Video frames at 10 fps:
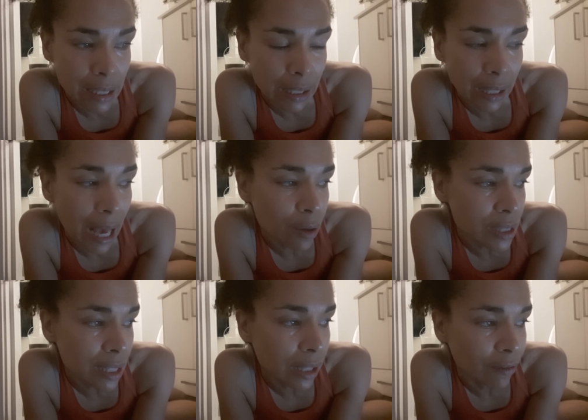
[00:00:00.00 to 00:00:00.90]
and
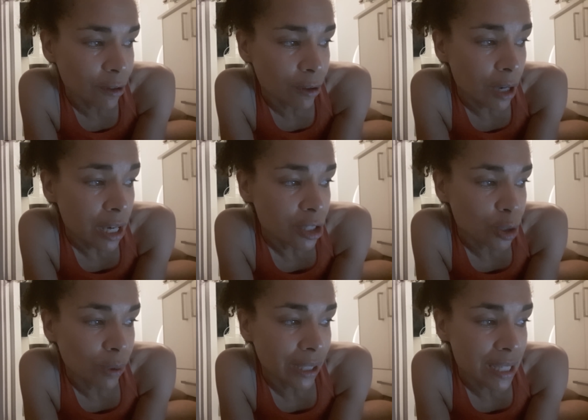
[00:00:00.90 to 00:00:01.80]
allows the liver
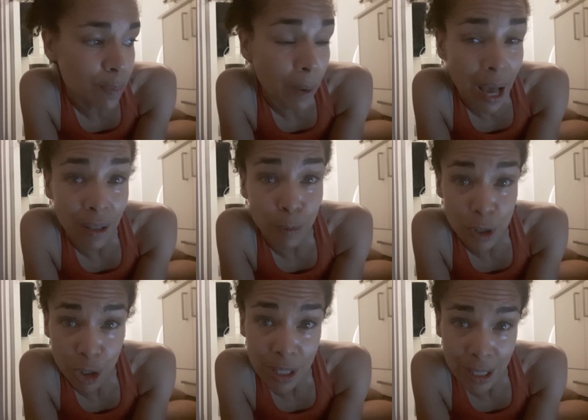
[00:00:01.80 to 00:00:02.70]
to release bile,
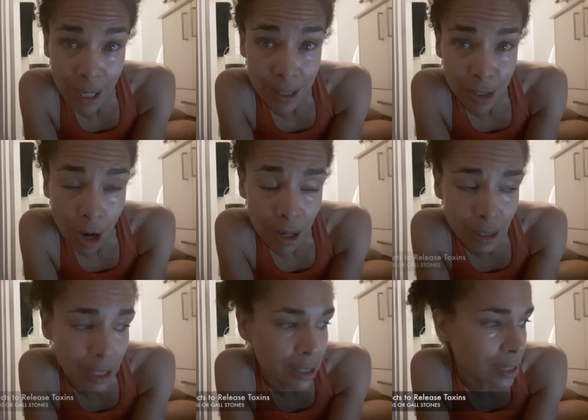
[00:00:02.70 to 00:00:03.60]
which contains
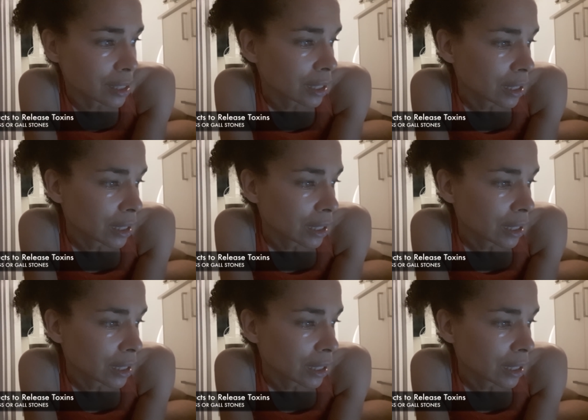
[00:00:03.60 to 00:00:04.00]
toxins.